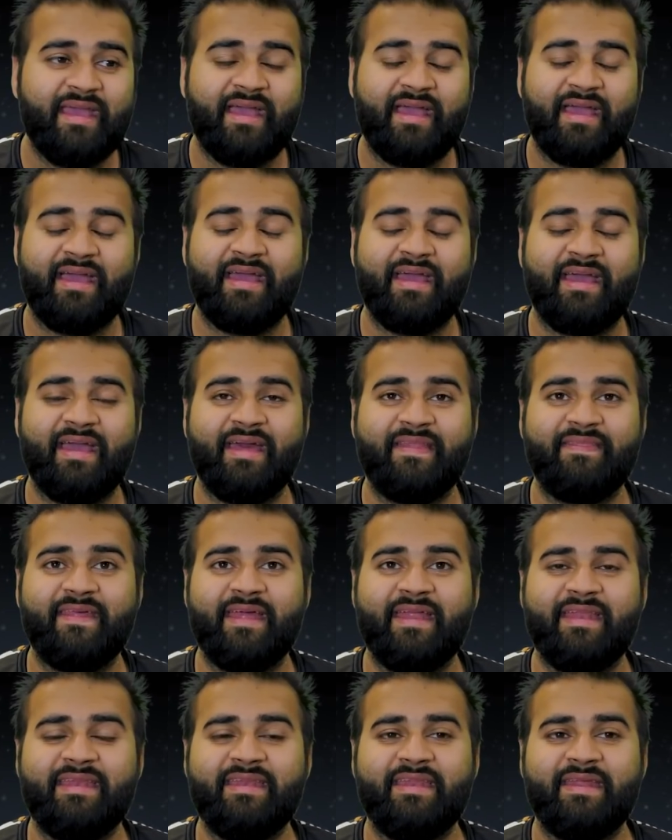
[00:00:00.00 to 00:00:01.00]

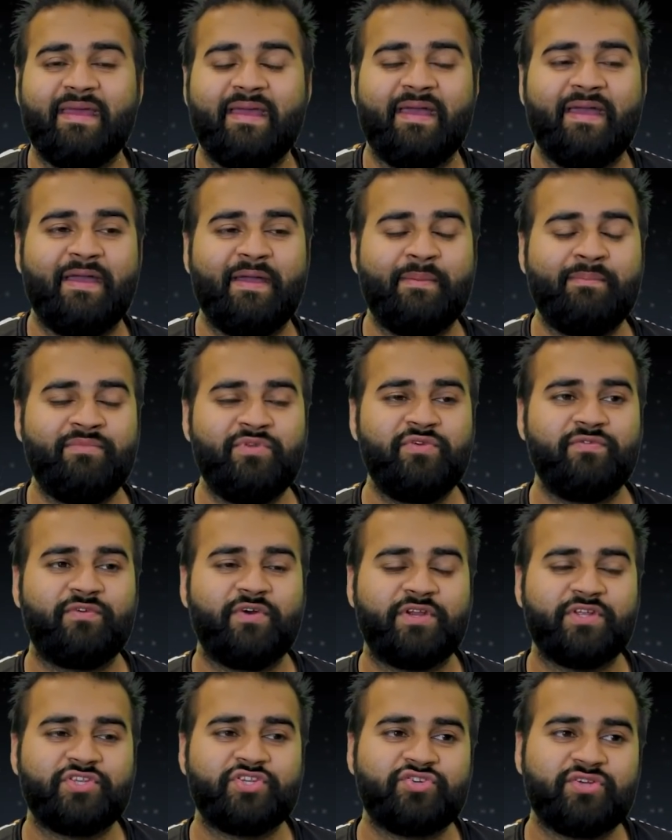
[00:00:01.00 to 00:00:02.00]
Then you've
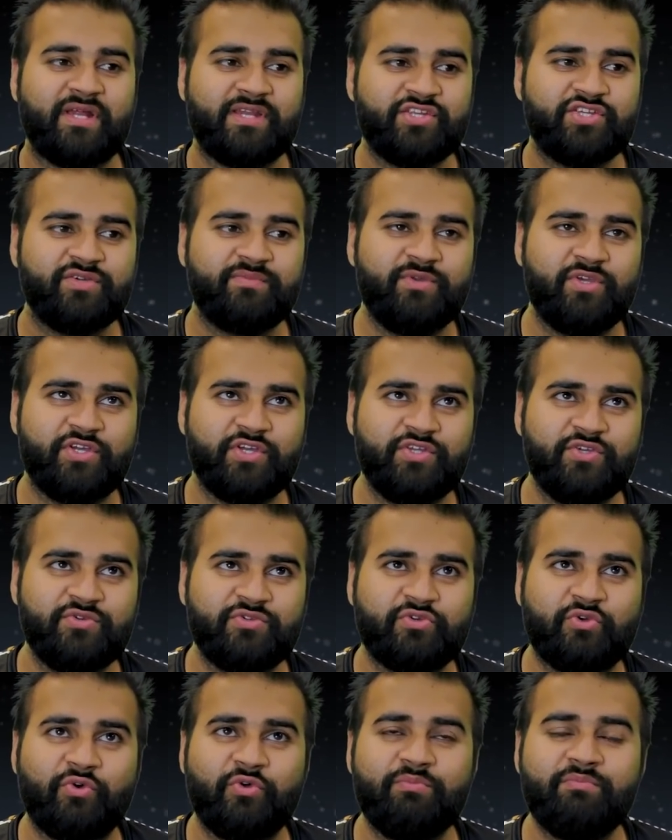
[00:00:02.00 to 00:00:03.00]
got a stratagem you can use
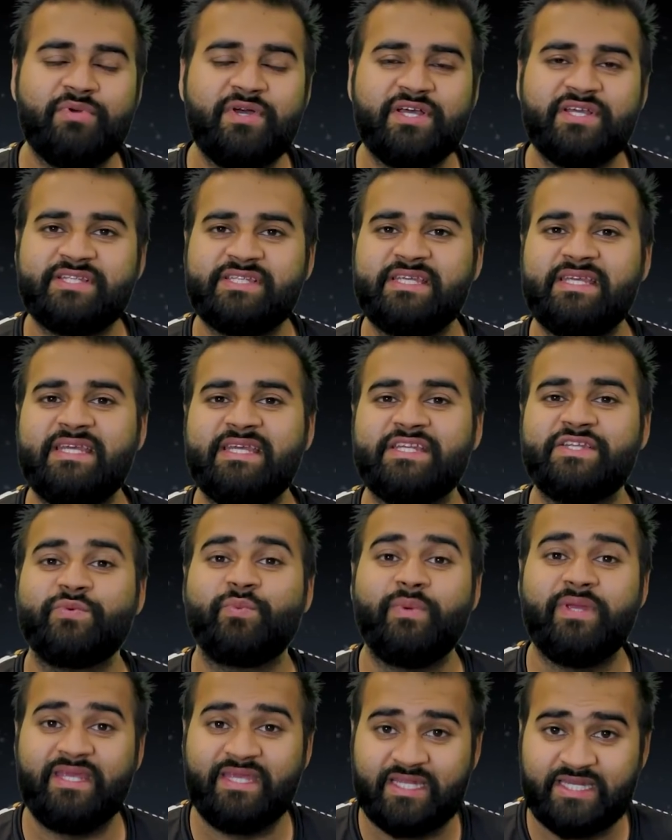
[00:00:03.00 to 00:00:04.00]
called Mercy is
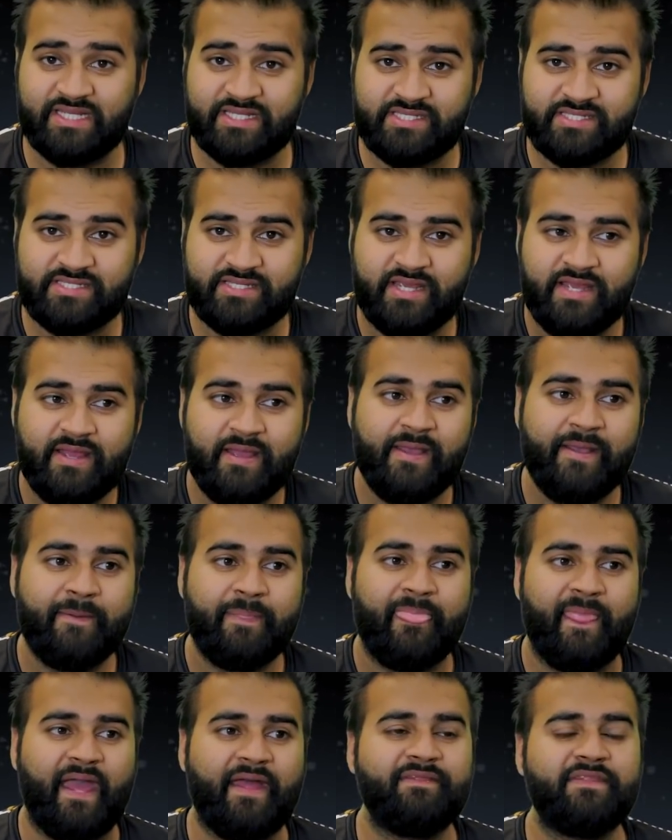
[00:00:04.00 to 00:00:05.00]
Weakness.
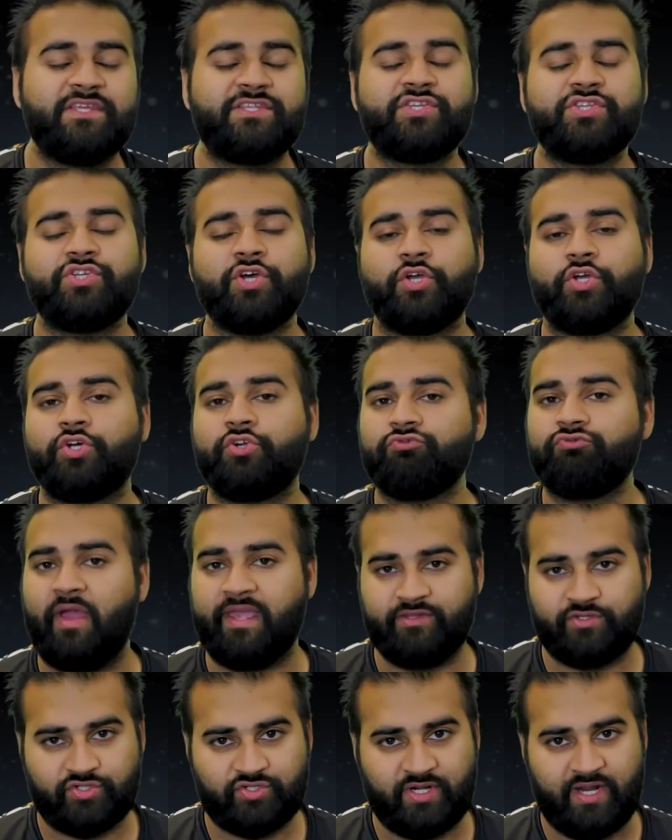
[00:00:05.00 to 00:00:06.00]
And this is a
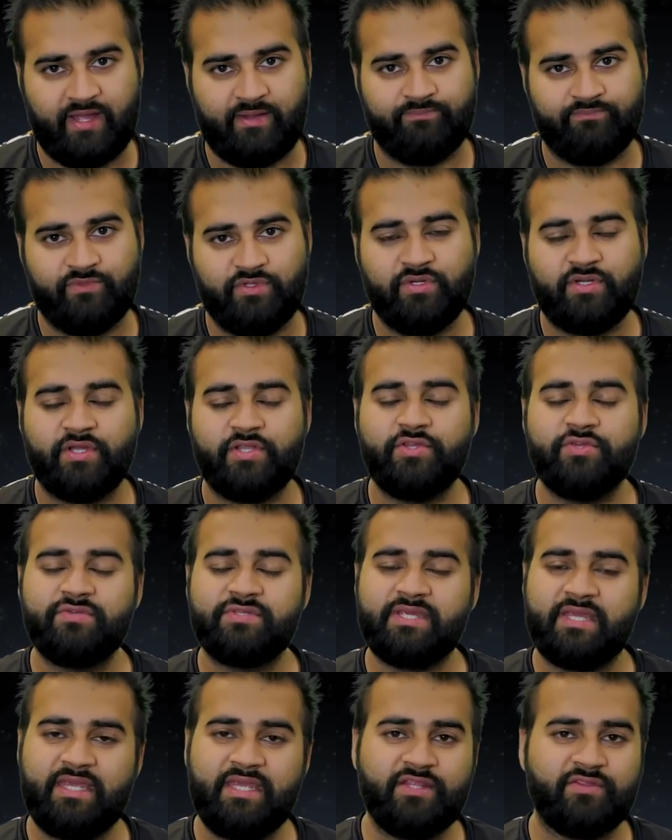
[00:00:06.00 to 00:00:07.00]
great strat. You can
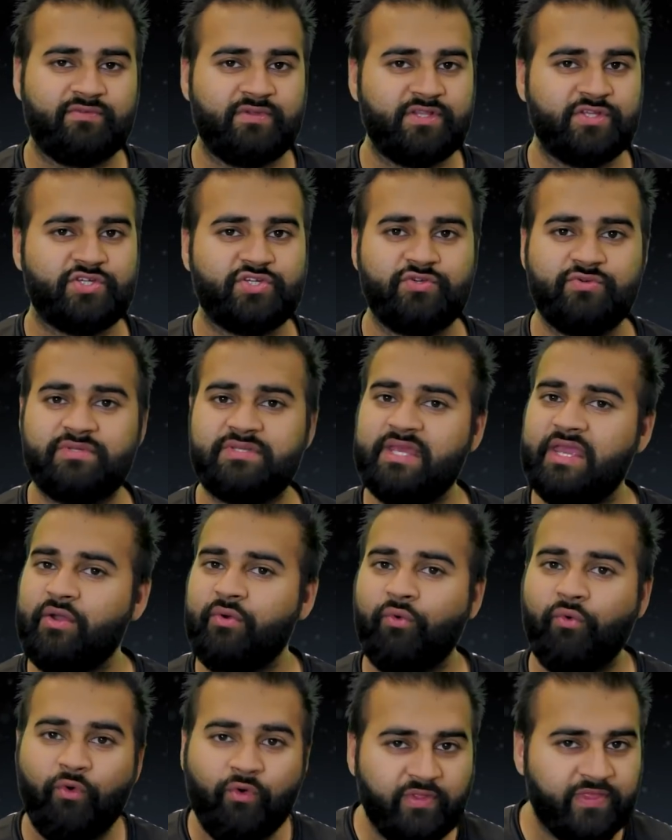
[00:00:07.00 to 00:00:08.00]
use it either in the shooting
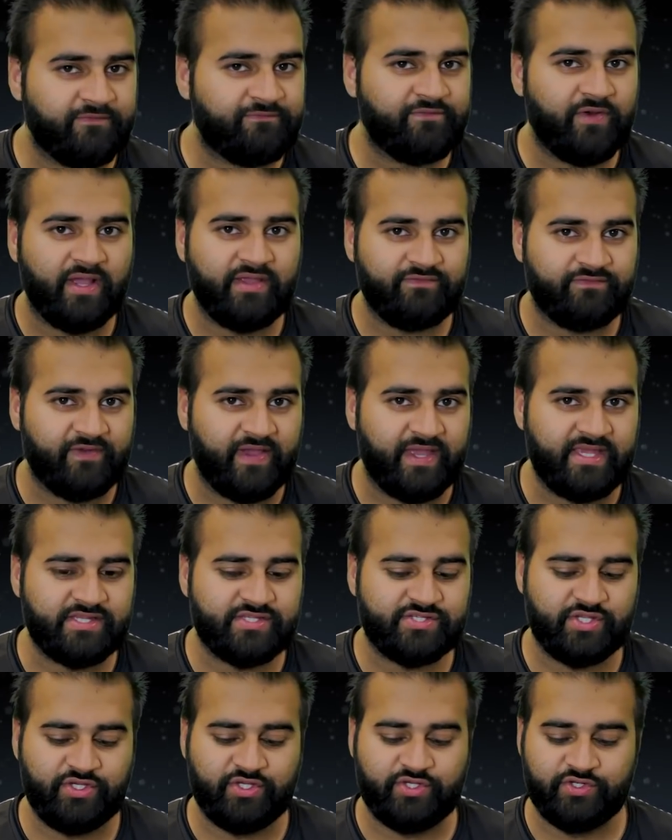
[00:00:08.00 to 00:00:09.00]
or the fight
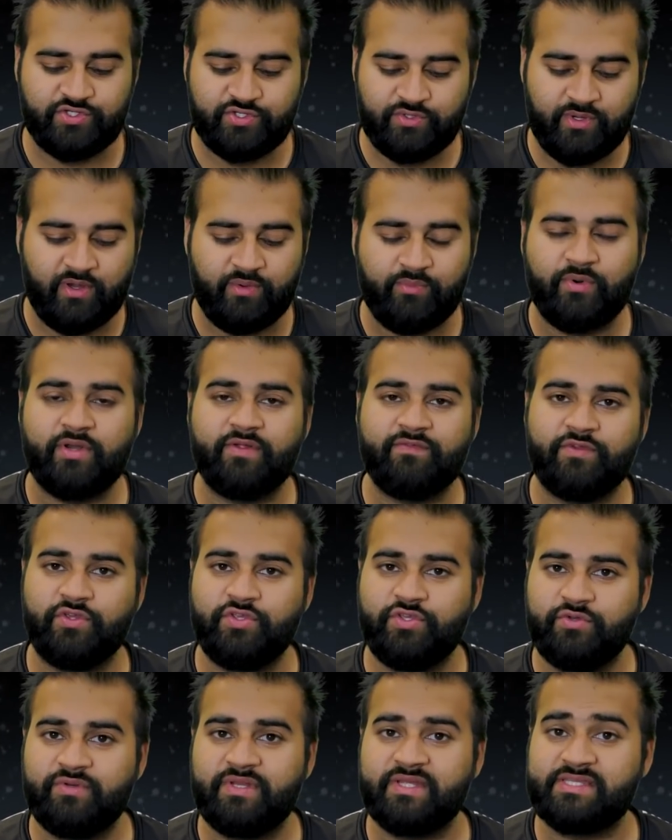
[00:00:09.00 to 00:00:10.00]
phase. So you can do it on one of your
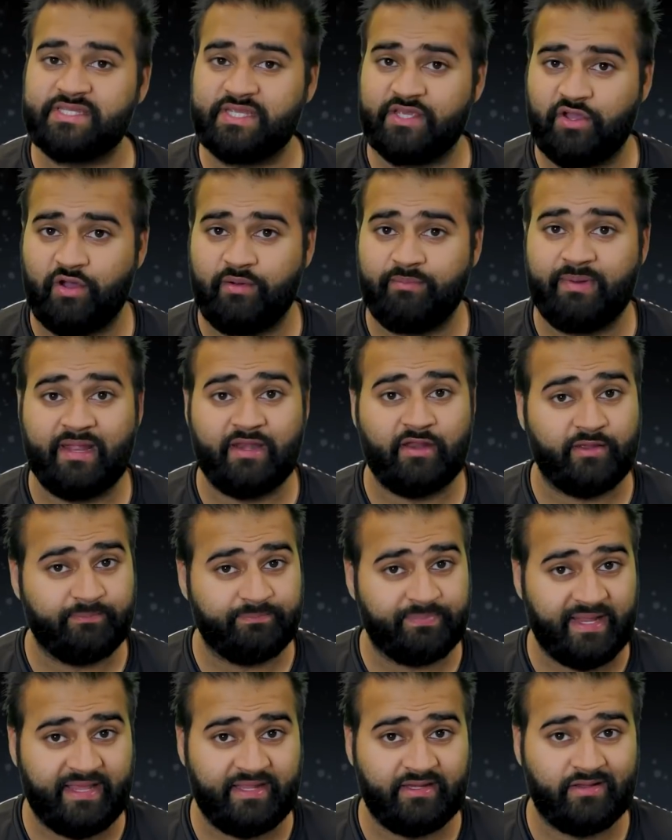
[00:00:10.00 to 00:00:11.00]
units in combat, like
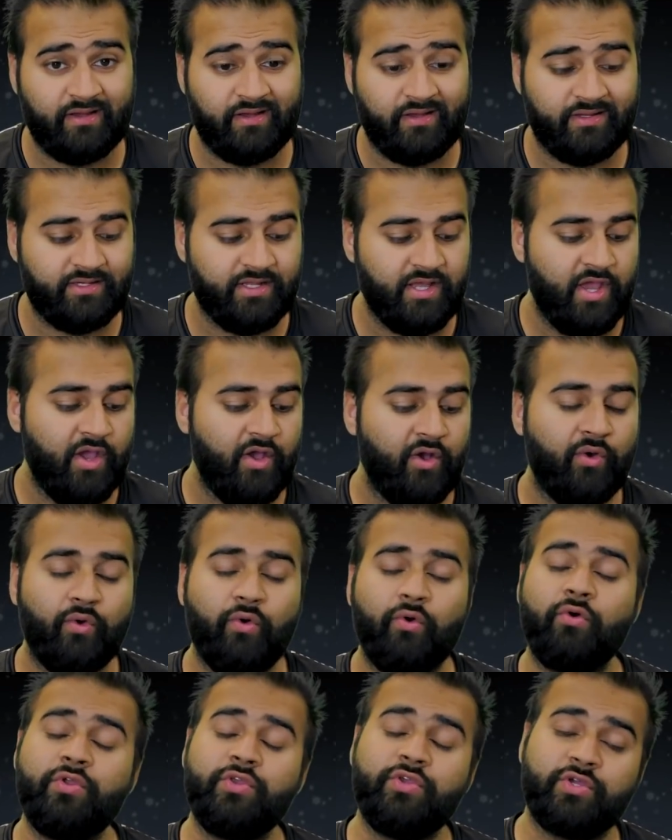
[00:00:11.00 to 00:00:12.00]
Blade Guard,
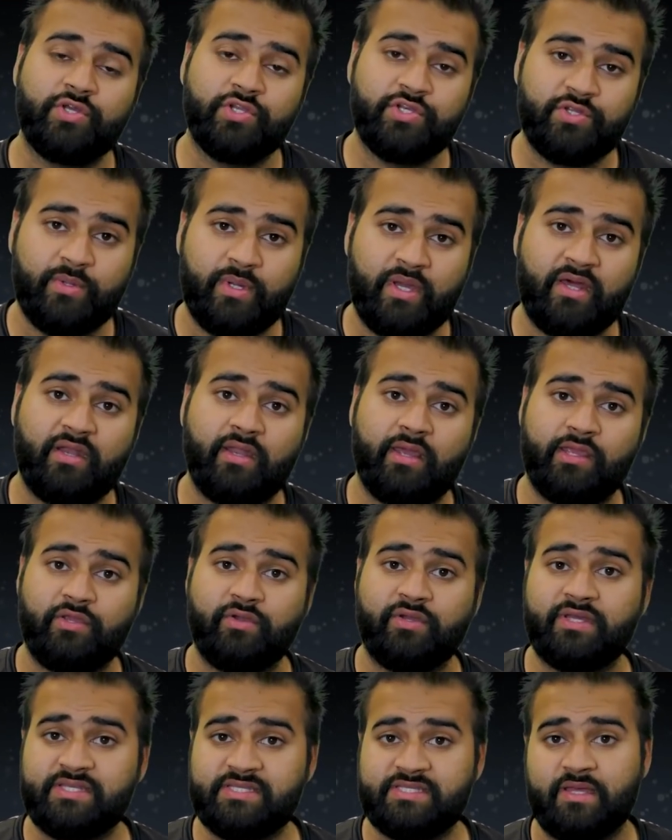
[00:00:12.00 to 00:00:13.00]
or you can do it on like
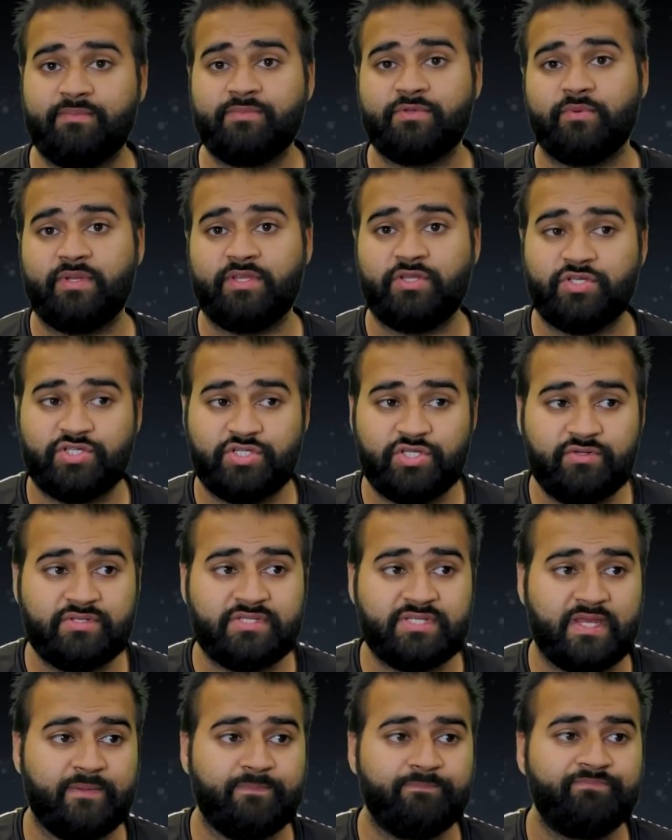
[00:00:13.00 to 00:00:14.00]
your Contemptor when you're
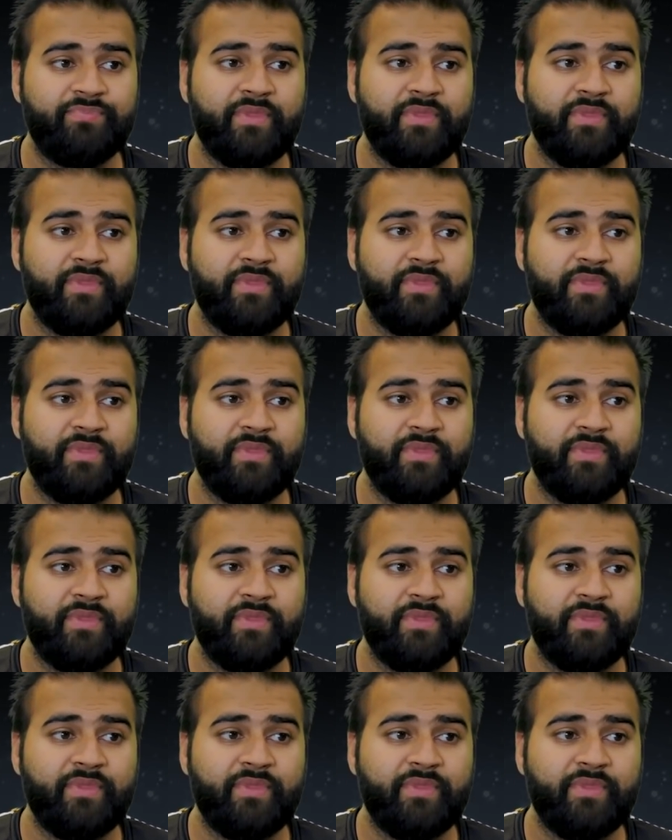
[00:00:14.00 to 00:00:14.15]
shooting.